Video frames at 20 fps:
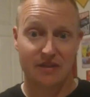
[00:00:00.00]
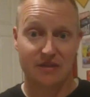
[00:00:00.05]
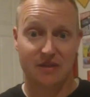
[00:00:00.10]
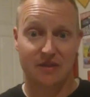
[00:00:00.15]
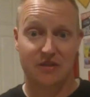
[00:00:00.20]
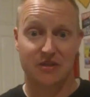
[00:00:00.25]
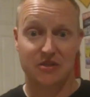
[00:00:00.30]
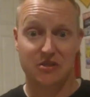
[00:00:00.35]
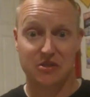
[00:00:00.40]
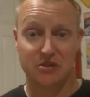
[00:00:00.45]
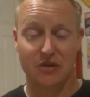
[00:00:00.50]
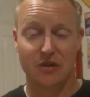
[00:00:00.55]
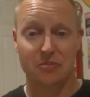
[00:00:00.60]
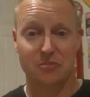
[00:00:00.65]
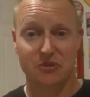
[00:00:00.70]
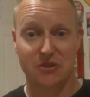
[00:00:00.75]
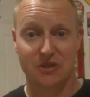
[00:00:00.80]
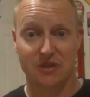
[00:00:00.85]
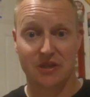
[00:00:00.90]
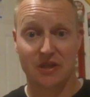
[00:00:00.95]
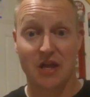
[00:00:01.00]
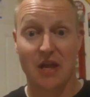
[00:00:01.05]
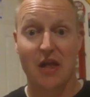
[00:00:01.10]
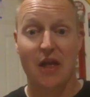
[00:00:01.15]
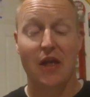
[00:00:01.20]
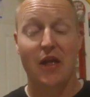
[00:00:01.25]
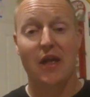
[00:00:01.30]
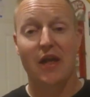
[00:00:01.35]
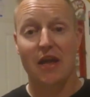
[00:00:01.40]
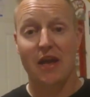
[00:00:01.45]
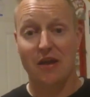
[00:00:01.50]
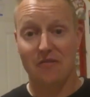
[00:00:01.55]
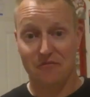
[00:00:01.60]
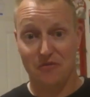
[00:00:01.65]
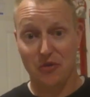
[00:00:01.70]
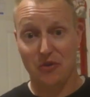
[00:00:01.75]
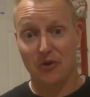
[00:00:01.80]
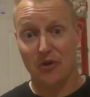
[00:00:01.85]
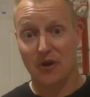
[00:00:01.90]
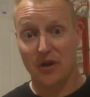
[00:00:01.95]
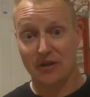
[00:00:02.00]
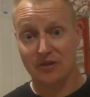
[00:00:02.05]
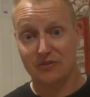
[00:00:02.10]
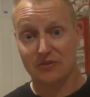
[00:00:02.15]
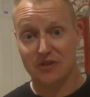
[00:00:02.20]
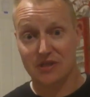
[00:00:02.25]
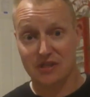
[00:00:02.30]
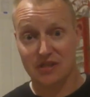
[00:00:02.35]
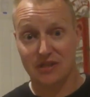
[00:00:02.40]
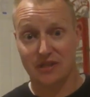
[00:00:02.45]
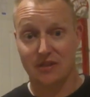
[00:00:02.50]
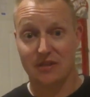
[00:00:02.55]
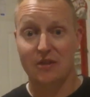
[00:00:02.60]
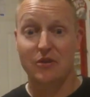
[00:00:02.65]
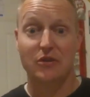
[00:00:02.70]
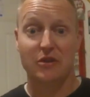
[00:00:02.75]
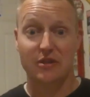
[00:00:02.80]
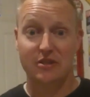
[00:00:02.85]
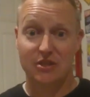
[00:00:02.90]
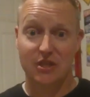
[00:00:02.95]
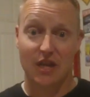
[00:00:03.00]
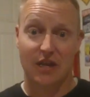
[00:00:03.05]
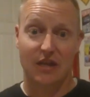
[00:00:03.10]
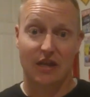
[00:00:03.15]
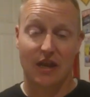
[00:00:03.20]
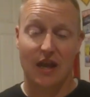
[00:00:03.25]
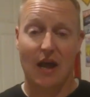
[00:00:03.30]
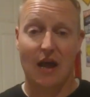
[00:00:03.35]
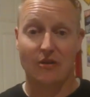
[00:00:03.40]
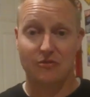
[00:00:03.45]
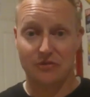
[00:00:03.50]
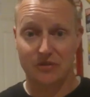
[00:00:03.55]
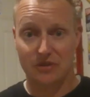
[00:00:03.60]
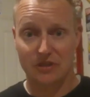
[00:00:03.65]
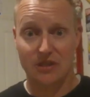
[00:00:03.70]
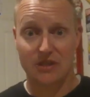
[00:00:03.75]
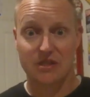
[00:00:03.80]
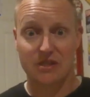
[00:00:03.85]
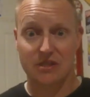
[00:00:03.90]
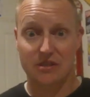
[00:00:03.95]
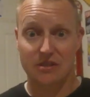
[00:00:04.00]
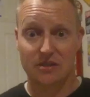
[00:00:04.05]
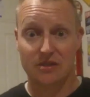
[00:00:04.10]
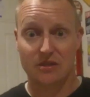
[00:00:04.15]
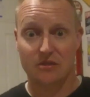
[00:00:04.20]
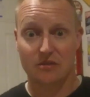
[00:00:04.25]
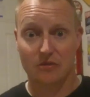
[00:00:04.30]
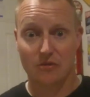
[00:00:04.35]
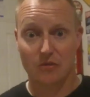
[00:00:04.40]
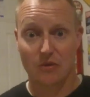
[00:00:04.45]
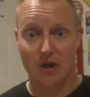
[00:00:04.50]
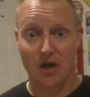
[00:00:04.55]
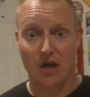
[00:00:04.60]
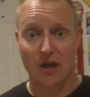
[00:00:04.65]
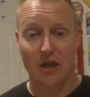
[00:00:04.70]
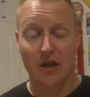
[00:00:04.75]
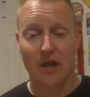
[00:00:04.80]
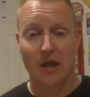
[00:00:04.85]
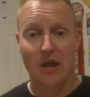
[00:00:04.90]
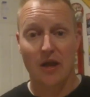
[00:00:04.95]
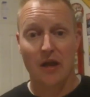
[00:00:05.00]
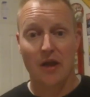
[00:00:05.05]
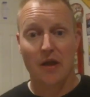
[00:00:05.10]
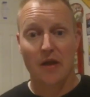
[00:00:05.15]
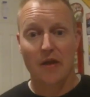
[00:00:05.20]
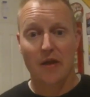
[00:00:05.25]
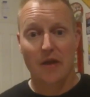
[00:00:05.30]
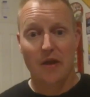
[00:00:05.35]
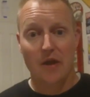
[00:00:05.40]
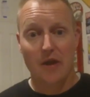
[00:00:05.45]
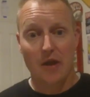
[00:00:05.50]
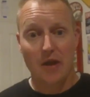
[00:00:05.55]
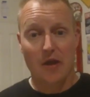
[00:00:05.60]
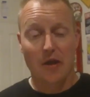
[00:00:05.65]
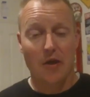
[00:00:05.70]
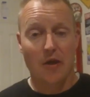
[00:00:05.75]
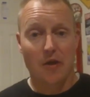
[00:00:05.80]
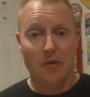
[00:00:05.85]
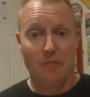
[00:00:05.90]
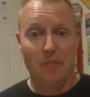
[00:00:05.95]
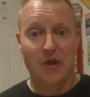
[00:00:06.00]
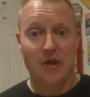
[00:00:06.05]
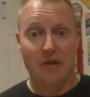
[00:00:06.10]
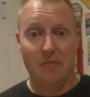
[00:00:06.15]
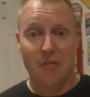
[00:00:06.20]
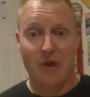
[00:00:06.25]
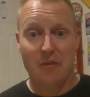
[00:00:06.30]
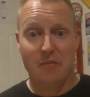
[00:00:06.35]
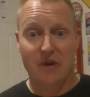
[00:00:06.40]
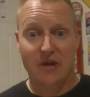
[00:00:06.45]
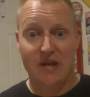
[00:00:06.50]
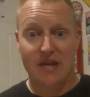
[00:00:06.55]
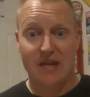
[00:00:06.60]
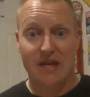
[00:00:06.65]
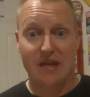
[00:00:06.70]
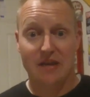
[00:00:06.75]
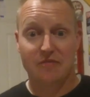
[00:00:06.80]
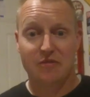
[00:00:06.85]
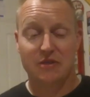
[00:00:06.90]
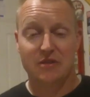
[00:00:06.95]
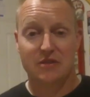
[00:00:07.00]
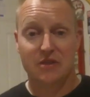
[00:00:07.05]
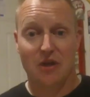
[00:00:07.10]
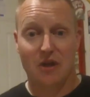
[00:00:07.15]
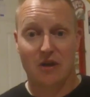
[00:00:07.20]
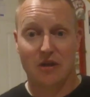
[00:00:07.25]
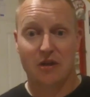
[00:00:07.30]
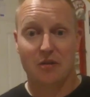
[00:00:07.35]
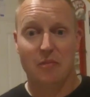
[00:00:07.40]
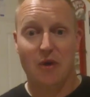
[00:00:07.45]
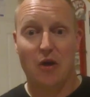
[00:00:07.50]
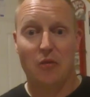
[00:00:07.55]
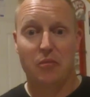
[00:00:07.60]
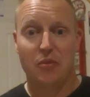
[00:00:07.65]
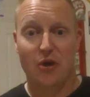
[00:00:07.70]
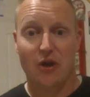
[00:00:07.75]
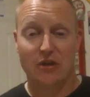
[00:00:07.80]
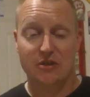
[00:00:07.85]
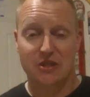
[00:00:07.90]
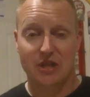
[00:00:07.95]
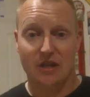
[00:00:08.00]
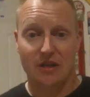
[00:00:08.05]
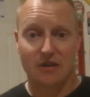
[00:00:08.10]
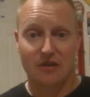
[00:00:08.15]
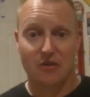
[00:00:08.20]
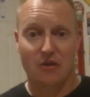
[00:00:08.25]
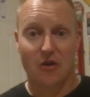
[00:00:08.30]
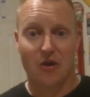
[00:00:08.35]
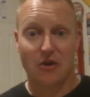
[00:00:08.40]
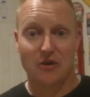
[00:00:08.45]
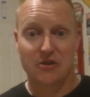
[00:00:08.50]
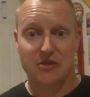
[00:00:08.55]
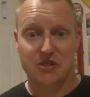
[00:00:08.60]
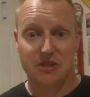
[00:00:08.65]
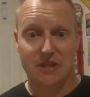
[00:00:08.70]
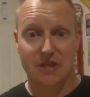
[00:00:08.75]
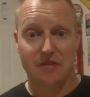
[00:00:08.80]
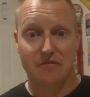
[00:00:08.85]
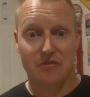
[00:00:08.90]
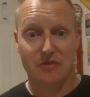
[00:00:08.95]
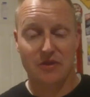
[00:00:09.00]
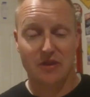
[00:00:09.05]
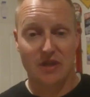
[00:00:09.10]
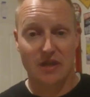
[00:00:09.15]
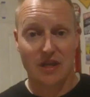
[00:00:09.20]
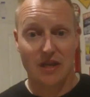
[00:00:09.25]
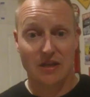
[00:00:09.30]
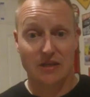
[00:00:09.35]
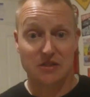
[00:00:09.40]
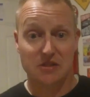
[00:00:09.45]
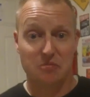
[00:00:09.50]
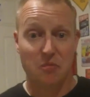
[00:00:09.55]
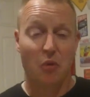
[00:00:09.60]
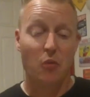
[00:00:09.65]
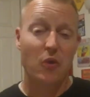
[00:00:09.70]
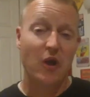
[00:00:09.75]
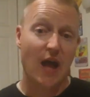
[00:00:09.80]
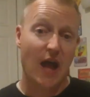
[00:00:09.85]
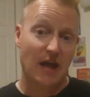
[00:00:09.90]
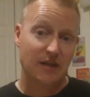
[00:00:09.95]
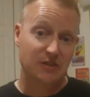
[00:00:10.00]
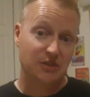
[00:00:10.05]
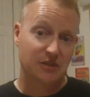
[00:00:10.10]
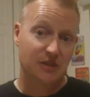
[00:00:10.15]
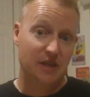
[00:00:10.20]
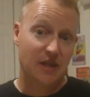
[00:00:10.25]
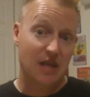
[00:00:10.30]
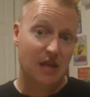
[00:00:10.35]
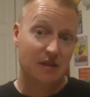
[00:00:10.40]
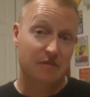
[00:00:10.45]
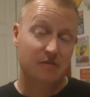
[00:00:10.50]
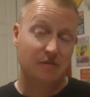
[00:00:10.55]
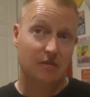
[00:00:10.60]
in the description if you're interested. You could check it out and listen to me and my buddy Kevin talk about project cars and different things. But we actually